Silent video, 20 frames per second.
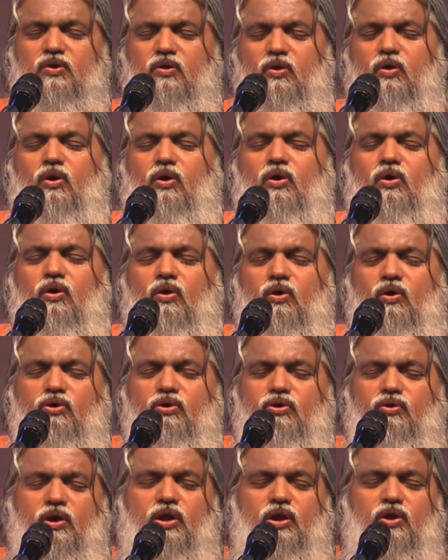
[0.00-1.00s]
Oh,
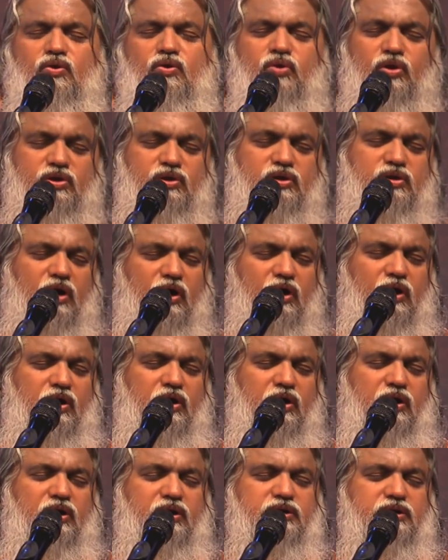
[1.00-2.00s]
you are a good
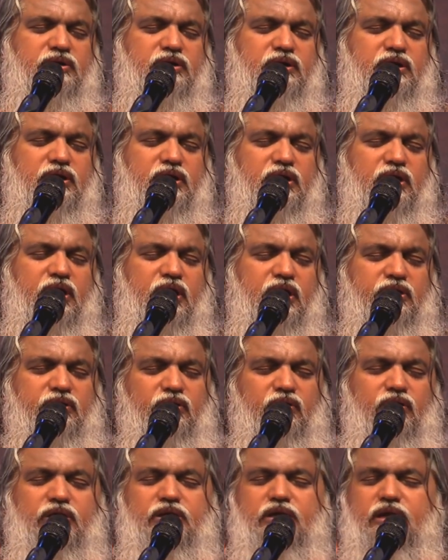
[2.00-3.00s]
God.
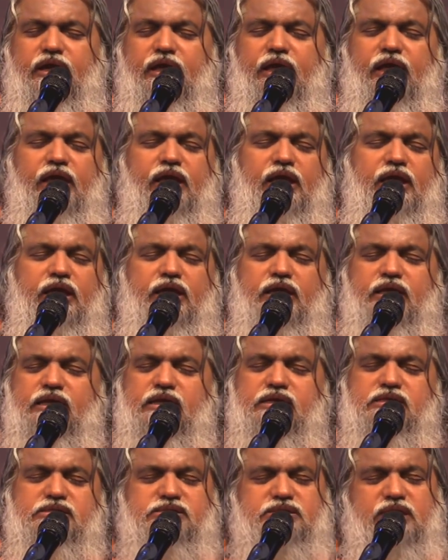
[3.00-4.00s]
Your
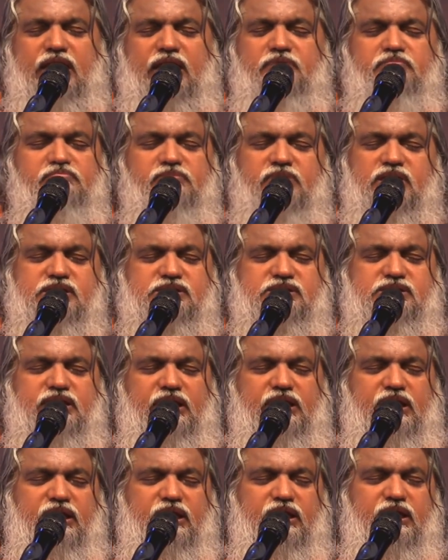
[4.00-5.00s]
grace and
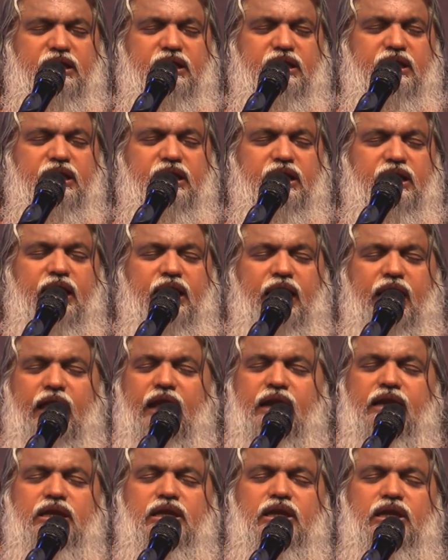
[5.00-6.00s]
mercy
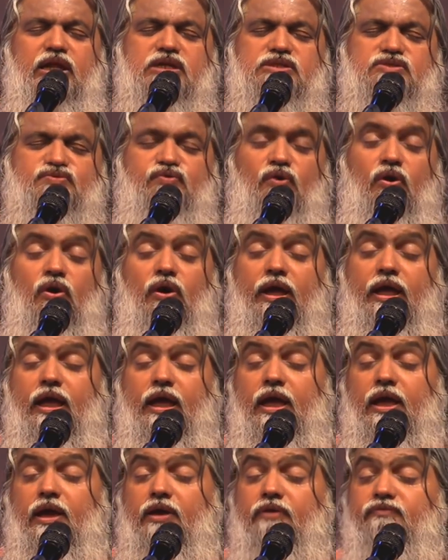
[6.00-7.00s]
endures
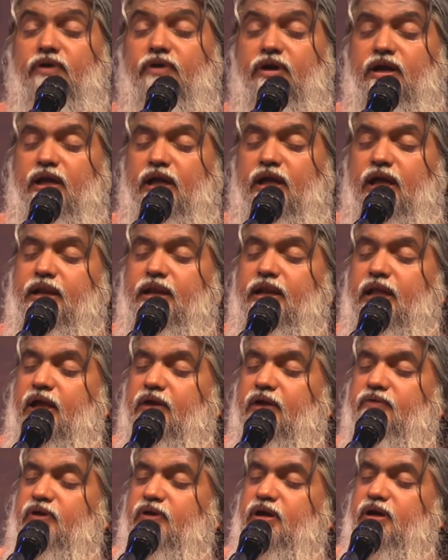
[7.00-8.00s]
forever and
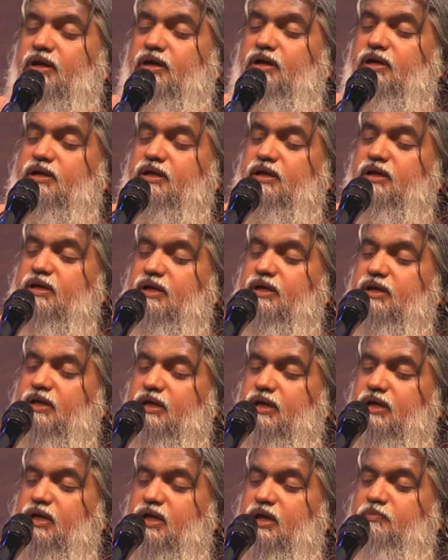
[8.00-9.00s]
ever.
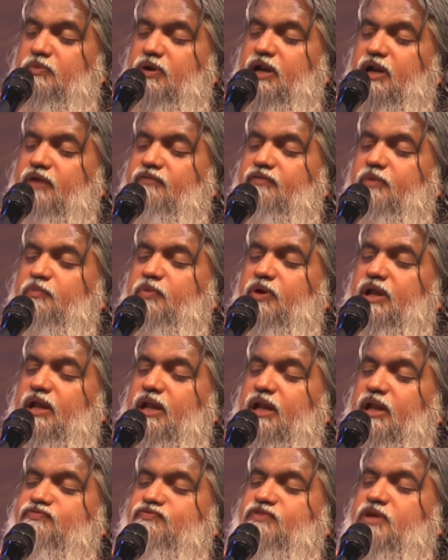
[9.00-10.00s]
Come on, everybody,
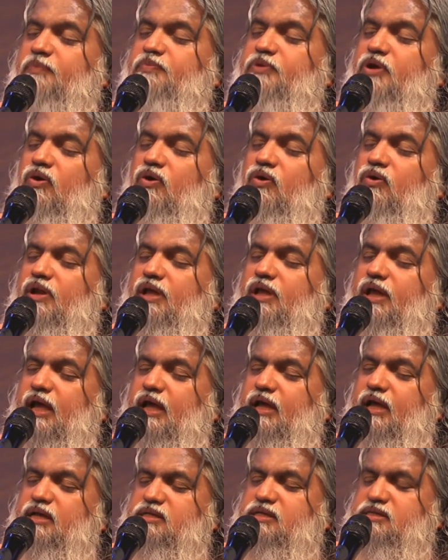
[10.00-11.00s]
lift up your holy
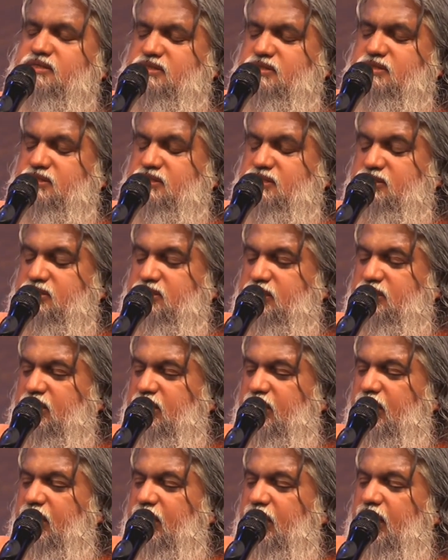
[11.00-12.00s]
hands
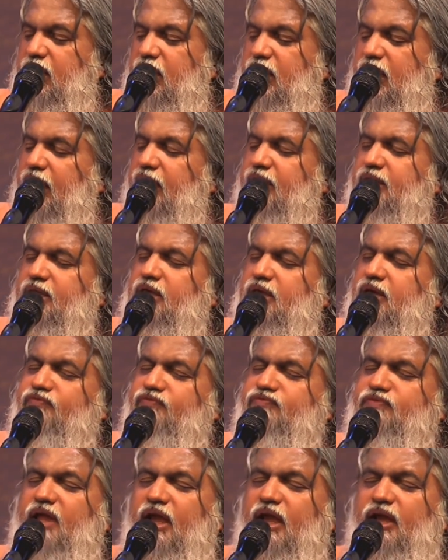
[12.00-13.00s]
and
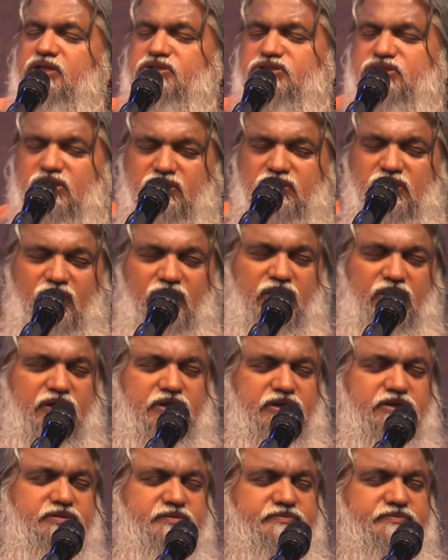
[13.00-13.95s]
give thanks to God.